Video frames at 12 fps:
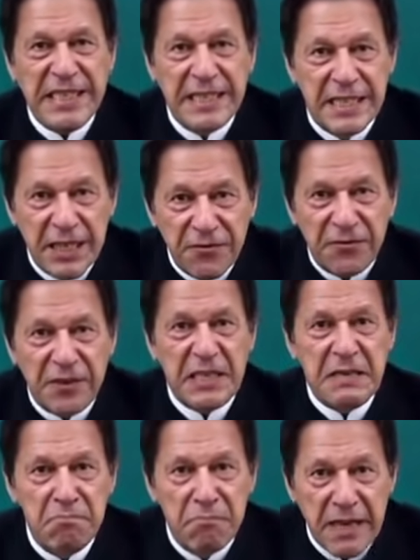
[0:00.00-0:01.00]

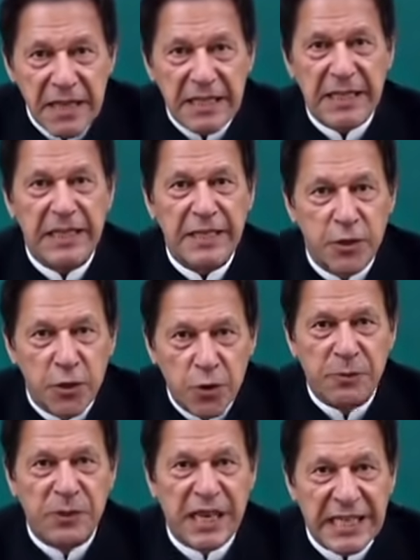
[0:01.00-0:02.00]
different militant
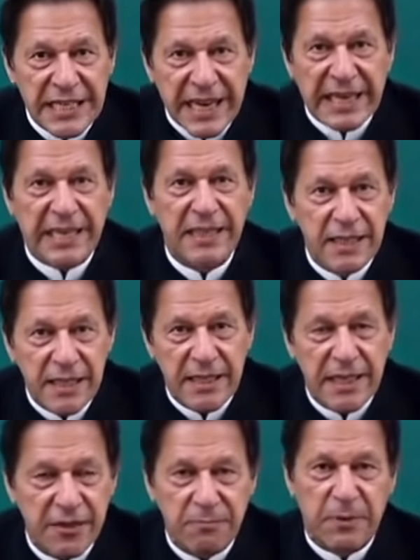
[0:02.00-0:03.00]
groups attacking the
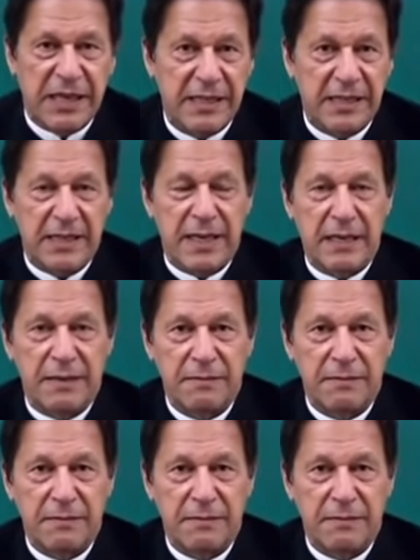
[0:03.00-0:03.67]
state of Pakistan.